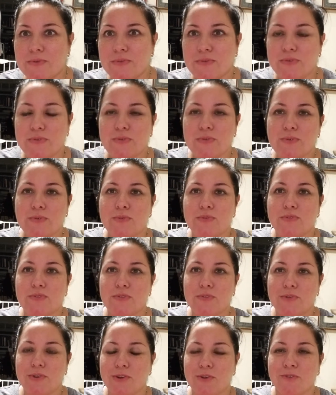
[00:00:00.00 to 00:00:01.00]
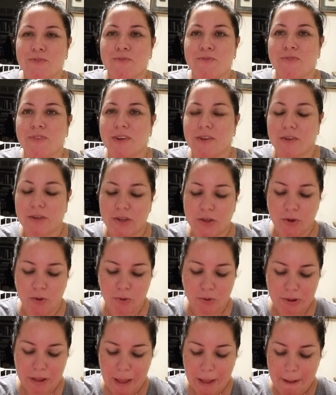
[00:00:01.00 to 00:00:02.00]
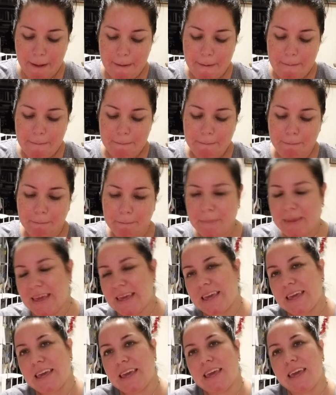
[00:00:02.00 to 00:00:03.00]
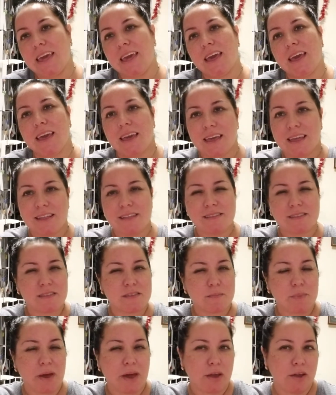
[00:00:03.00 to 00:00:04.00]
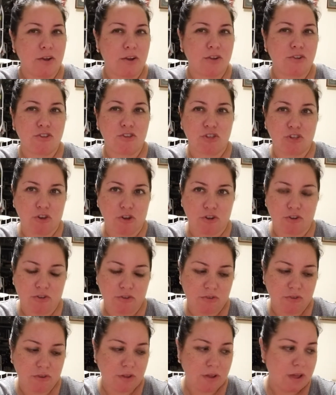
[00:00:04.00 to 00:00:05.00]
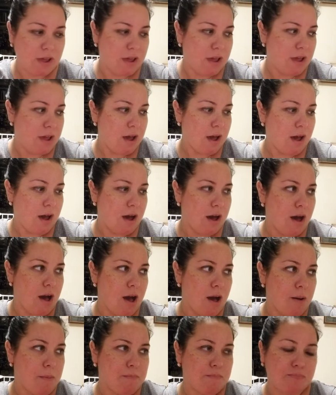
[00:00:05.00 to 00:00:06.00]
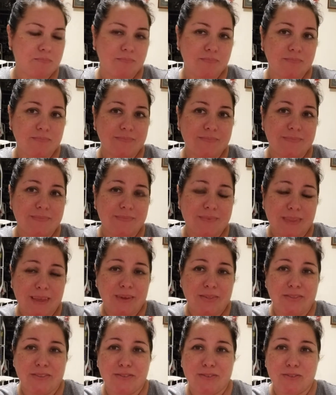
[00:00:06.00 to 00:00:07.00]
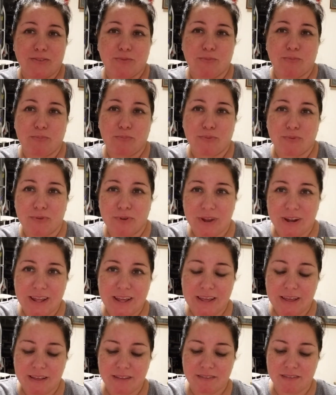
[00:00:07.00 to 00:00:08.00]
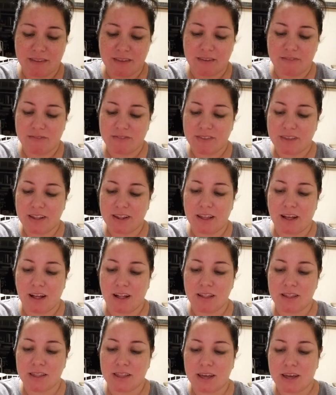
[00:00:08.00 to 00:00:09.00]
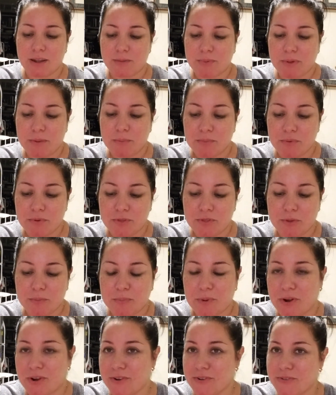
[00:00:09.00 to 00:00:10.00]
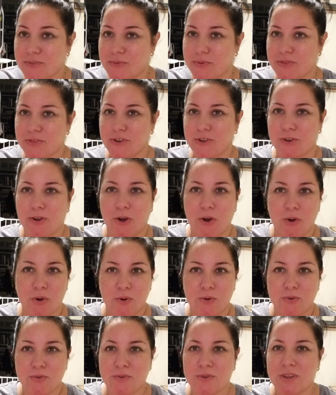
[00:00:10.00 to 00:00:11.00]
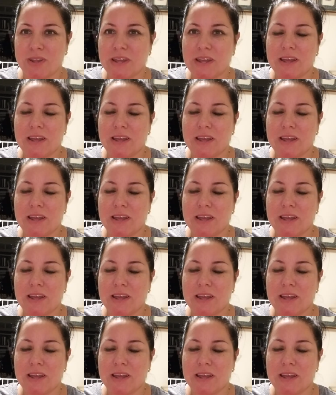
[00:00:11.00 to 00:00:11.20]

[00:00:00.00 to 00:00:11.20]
to do your very own Mickey inspired shirt. Now this is pretty easy. I've seen a lot of people in the parks with their own